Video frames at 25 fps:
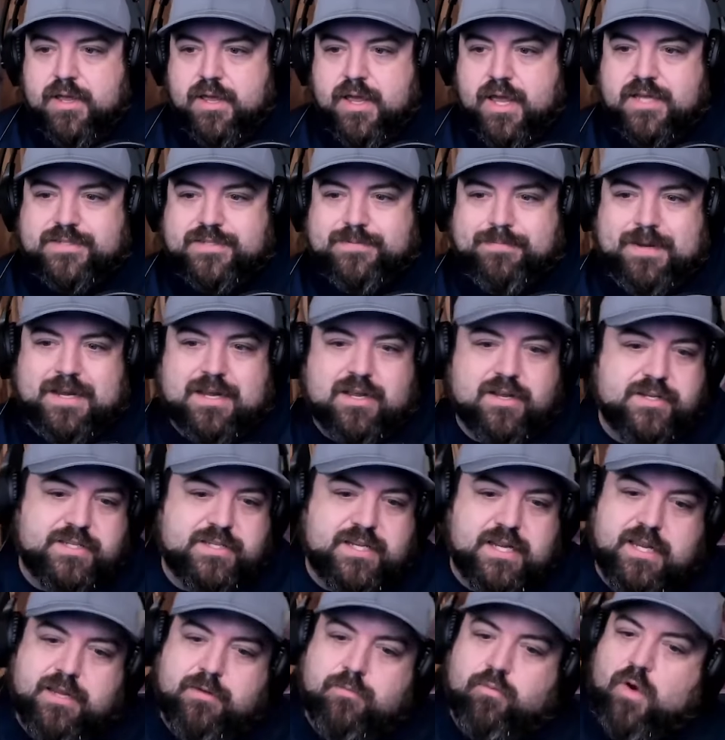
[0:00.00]
It's because
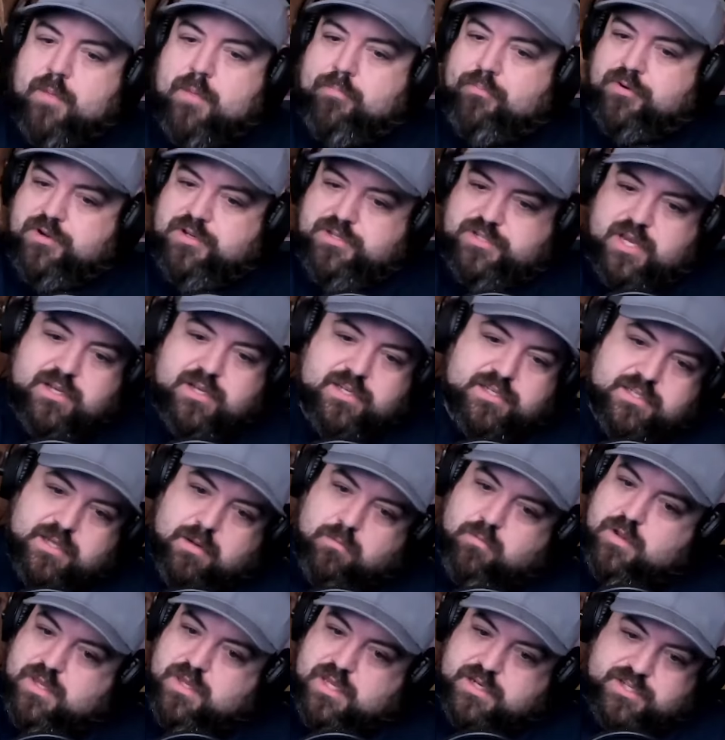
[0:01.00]
he represents
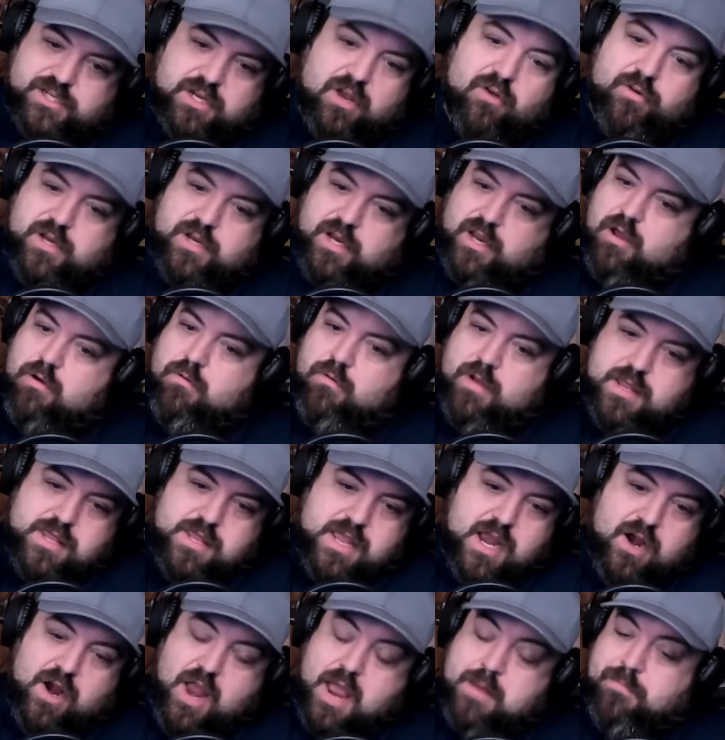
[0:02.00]
someone that's going to go in
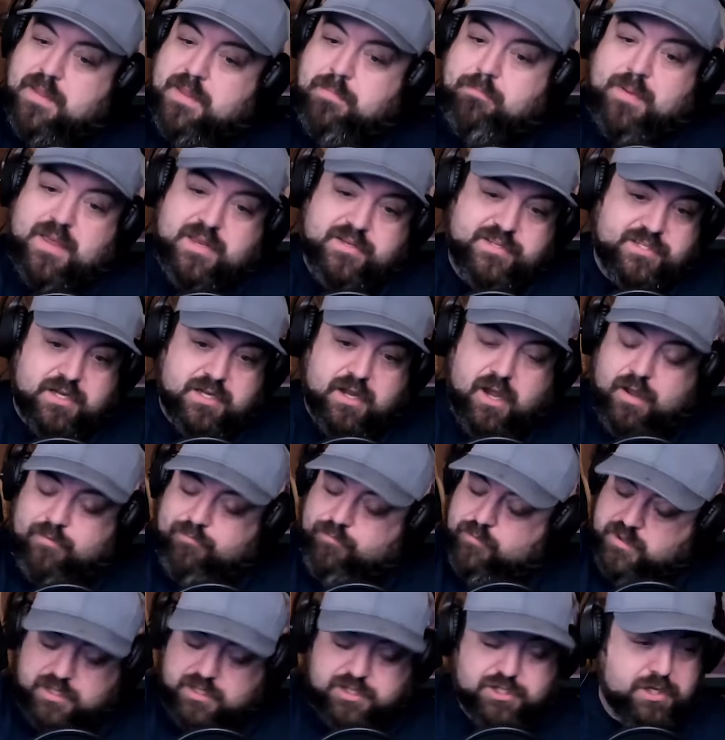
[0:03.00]
there and be pissed off
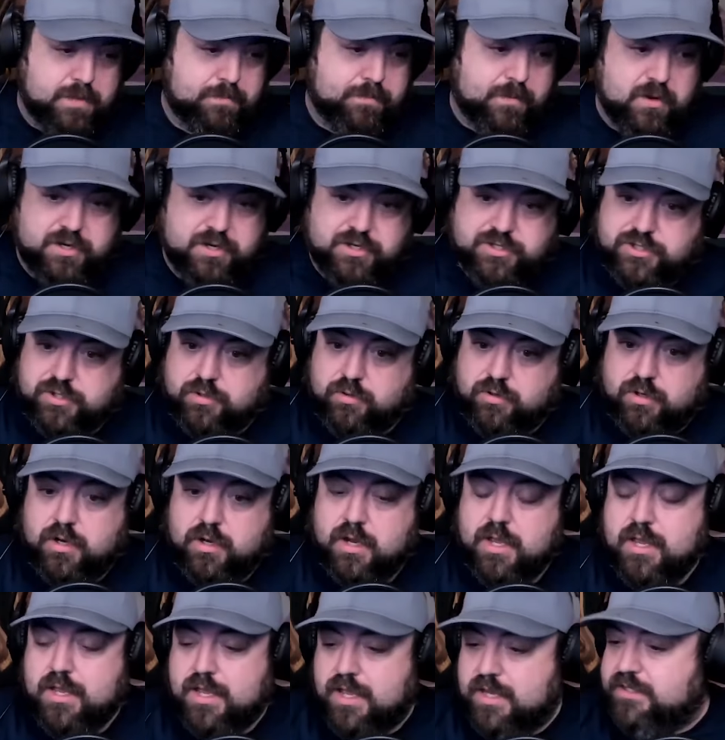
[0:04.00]
with a chip on his shoulder
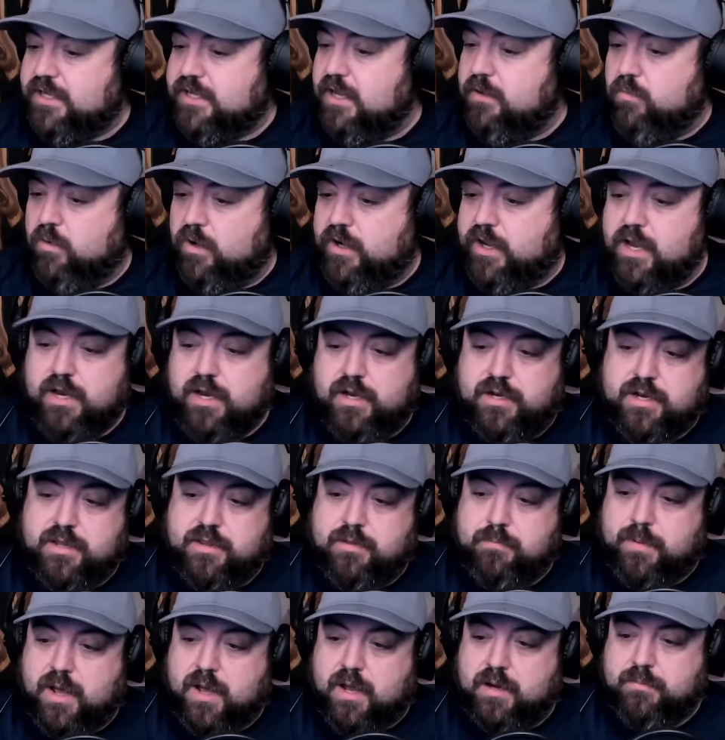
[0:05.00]
and say, we're getting to
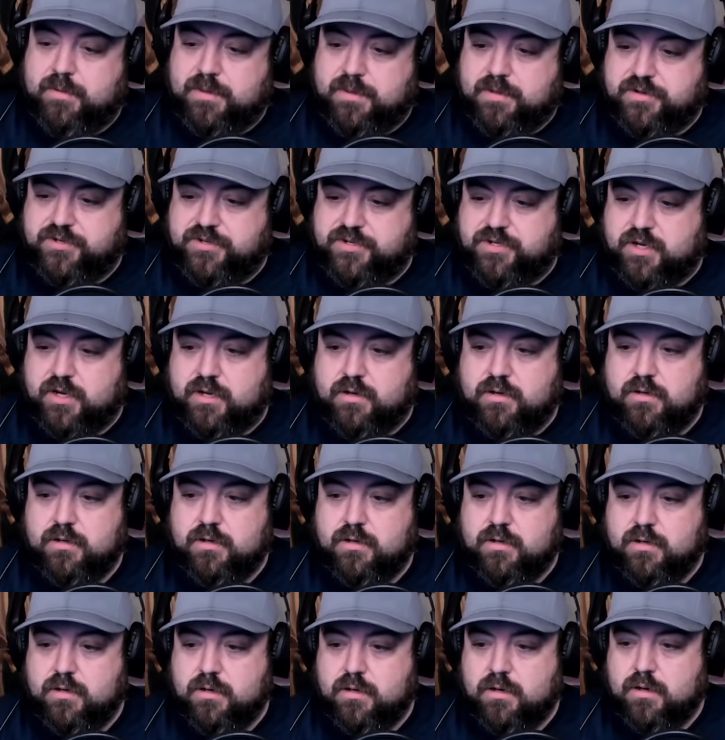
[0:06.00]
the bottom of this shit.
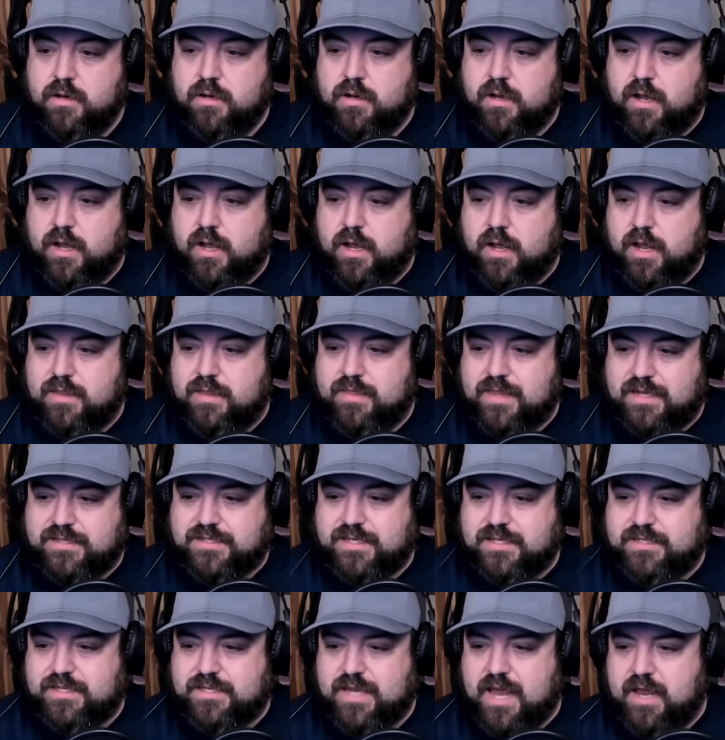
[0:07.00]
And that's
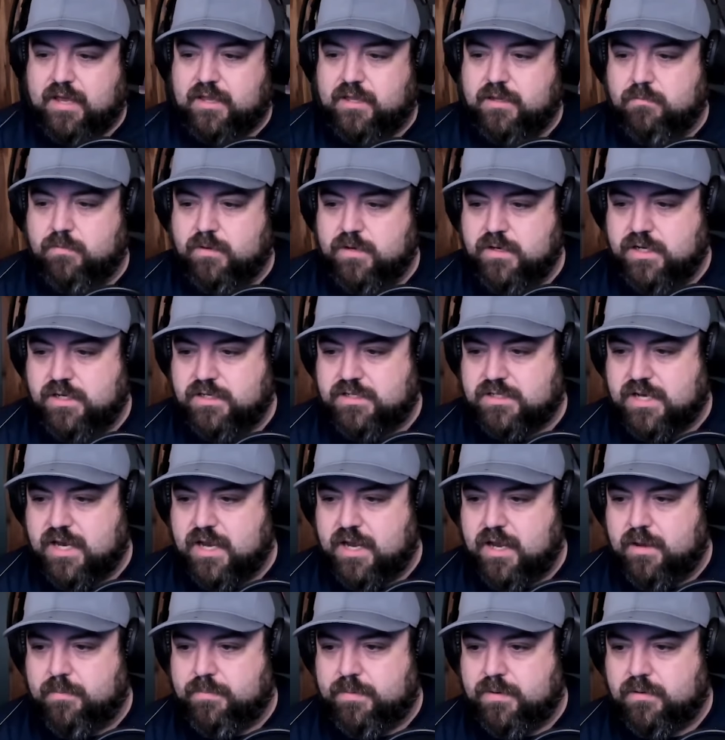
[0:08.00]
exactly what needs to
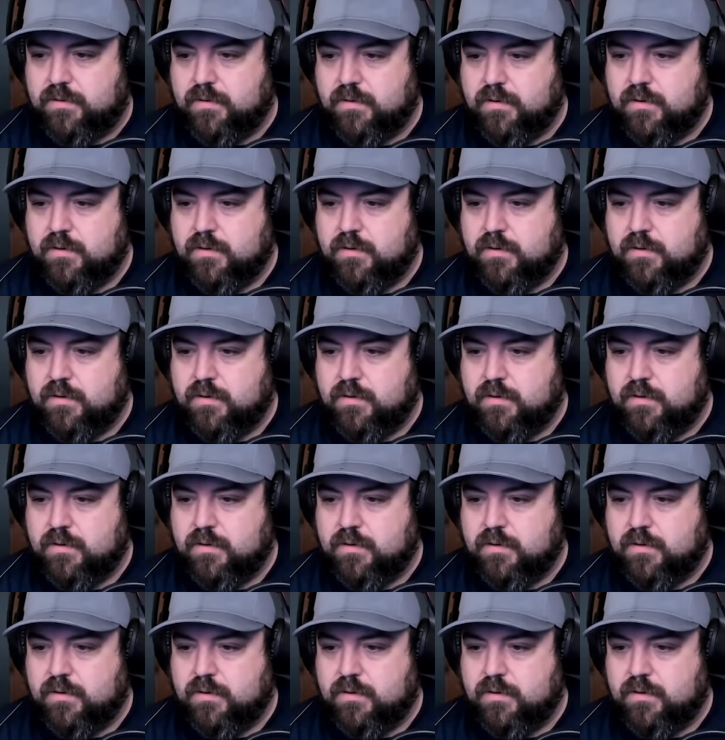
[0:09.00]
happen.